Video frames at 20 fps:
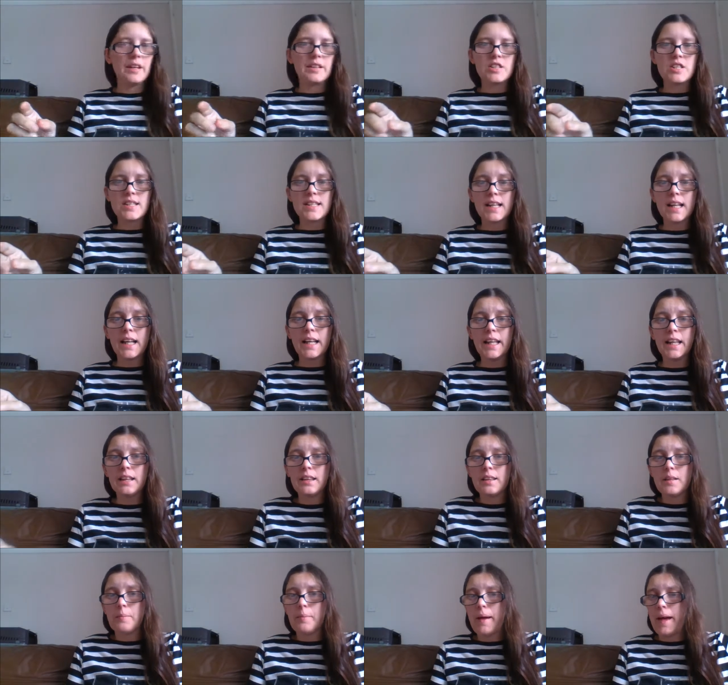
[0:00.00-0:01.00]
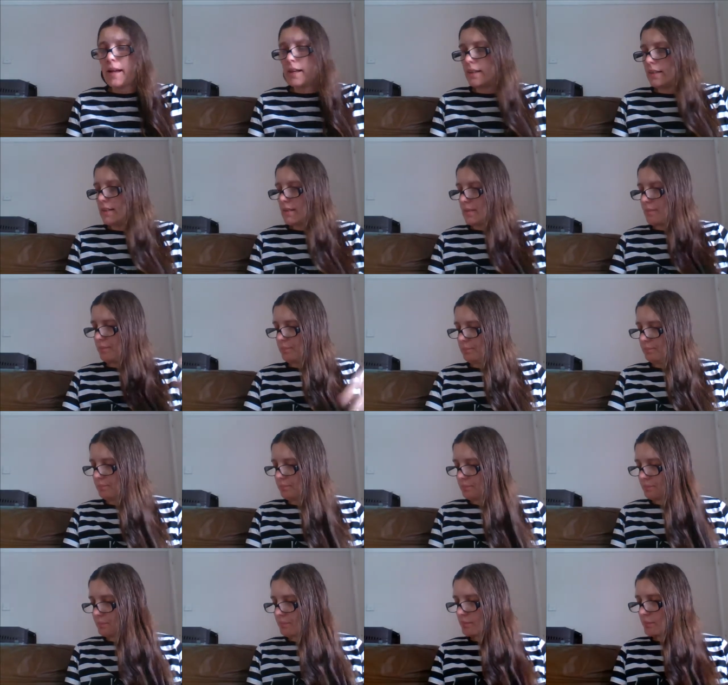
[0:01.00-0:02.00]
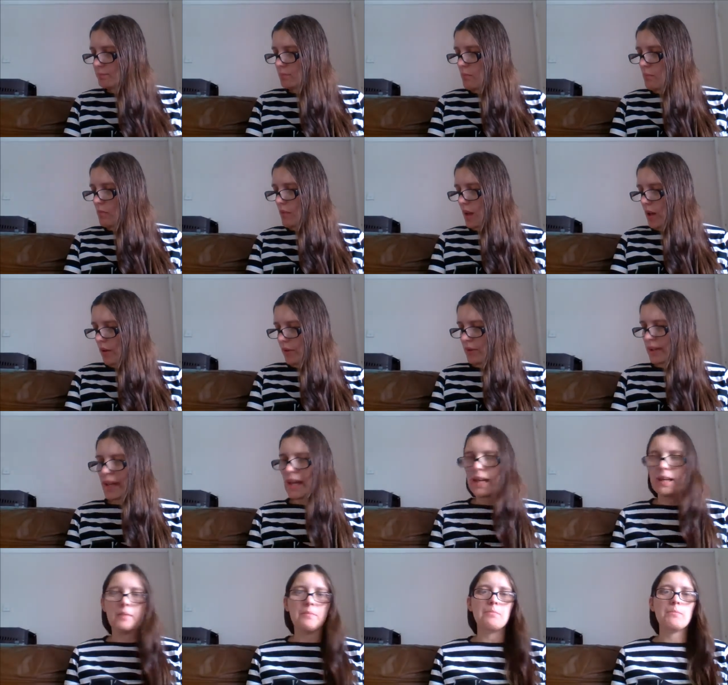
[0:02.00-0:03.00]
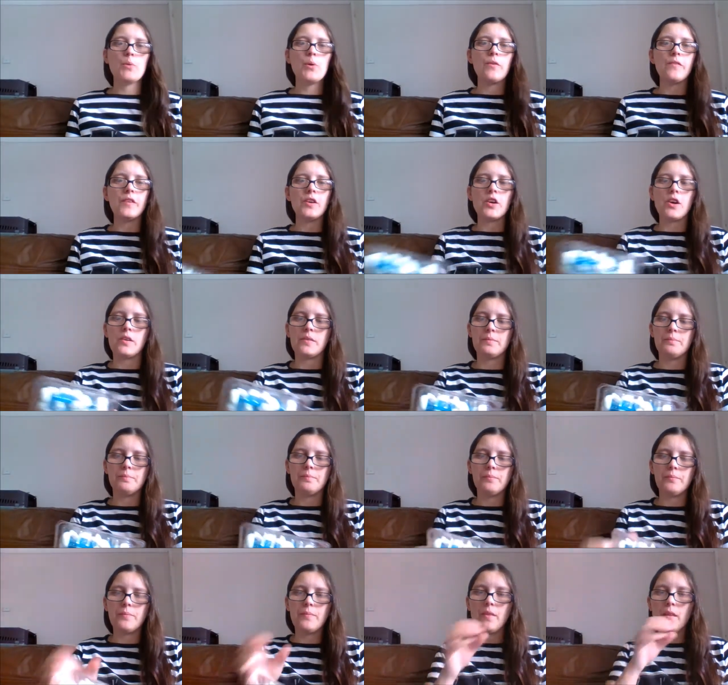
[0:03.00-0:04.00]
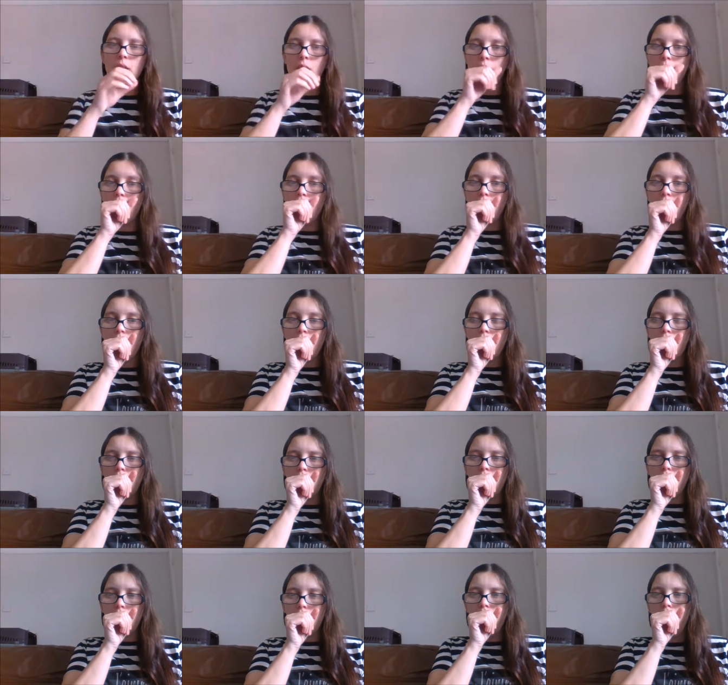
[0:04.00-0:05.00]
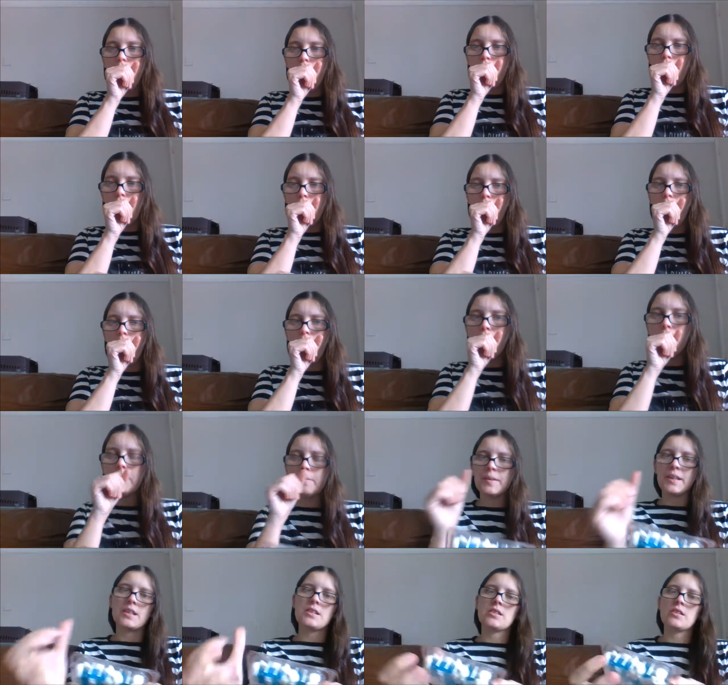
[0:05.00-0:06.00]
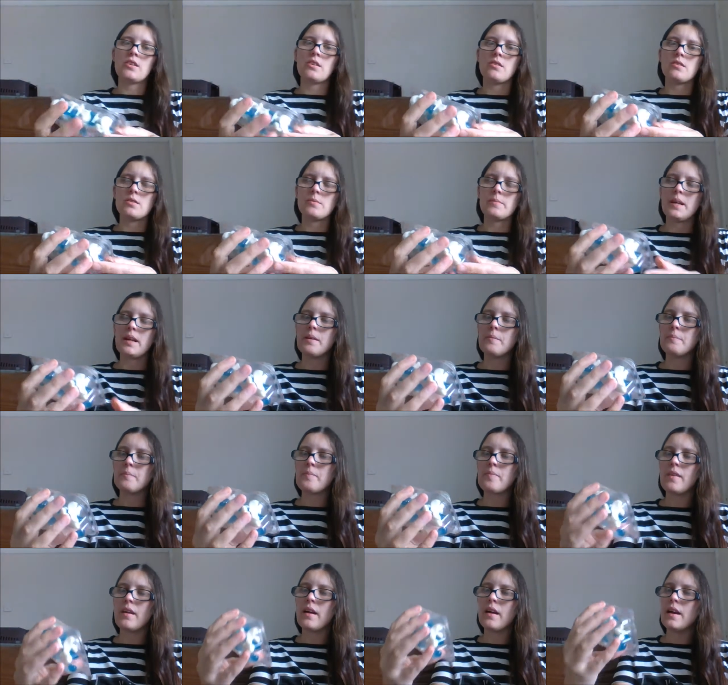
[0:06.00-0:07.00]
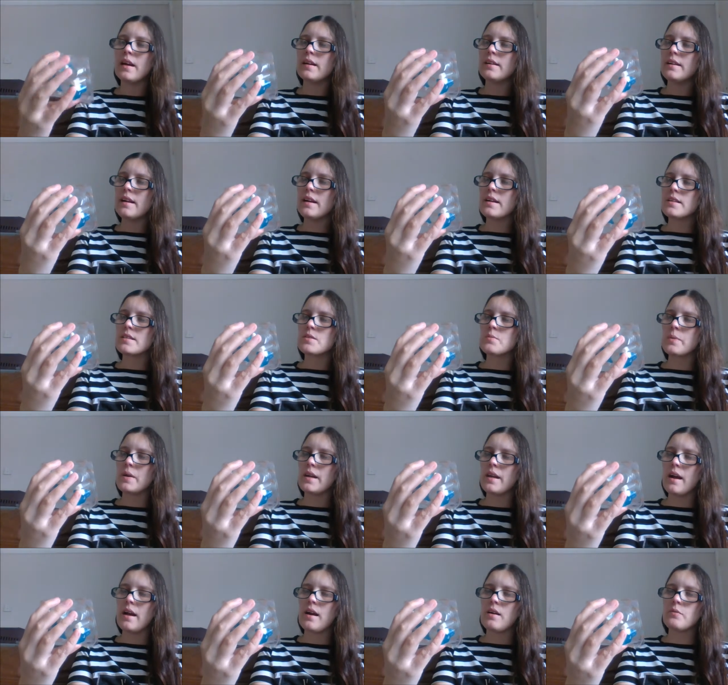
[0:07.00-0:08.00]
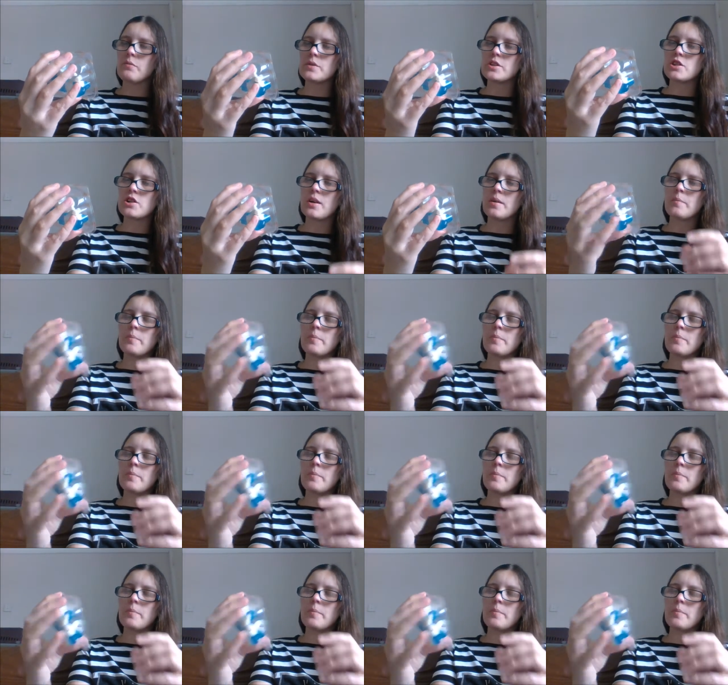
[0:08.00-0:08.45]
Just clean the palette. Okay, moving on. Excuse me. Next we have, which I